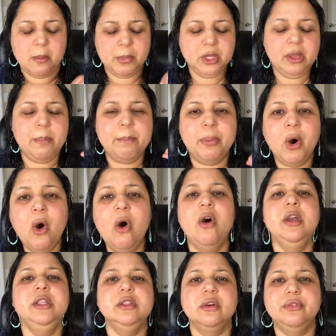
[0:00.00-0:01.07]
But the
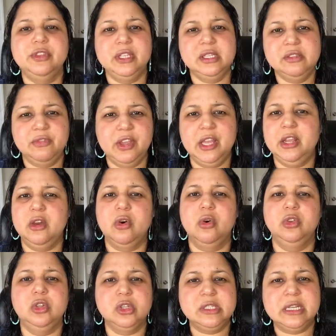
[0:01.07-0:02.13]
point of this
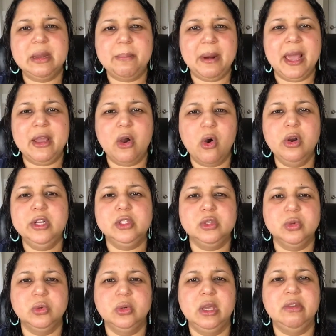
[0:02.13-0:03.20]
video doesn't apply only
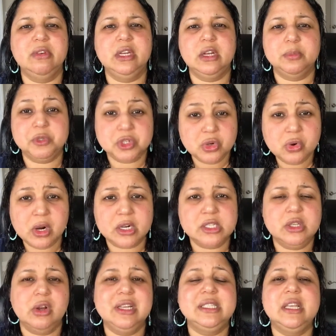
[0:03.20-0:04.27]
to giving up sugar.
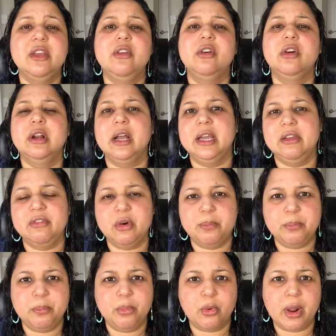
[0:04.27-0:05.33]
So let's say you're gonna give
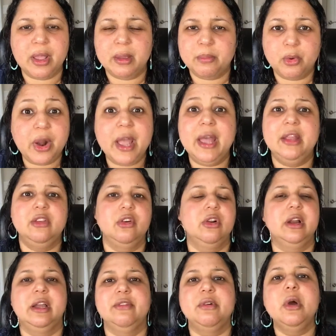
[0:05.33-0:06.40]
up bread, you're
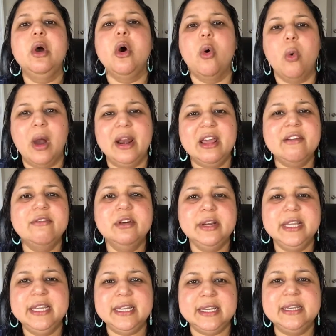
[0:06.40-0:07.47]
gonna give whatever
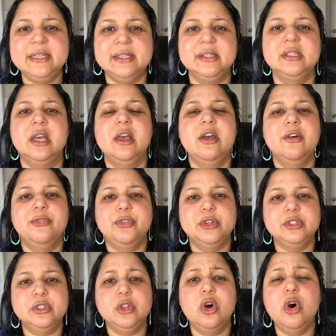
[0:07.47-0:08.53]
it is,
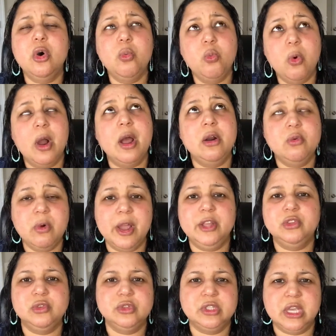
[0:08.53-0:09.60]
there's no one
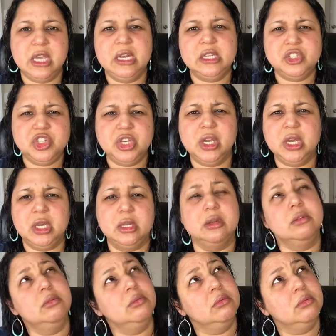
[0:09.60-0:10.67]
way to skin a
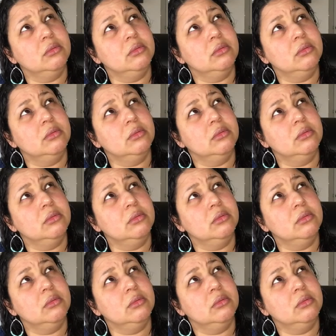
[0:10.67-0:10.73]
chicken.